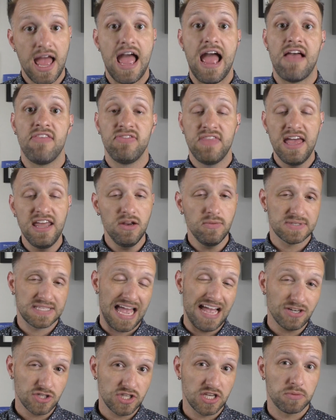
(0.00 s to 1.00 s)
And then it was
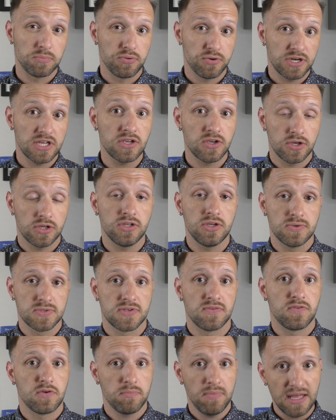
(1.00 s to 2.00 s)
actually a pretty good
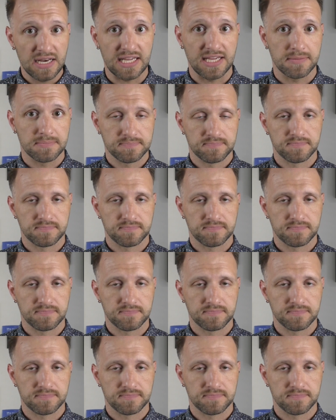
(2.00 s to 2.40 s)
use of your money.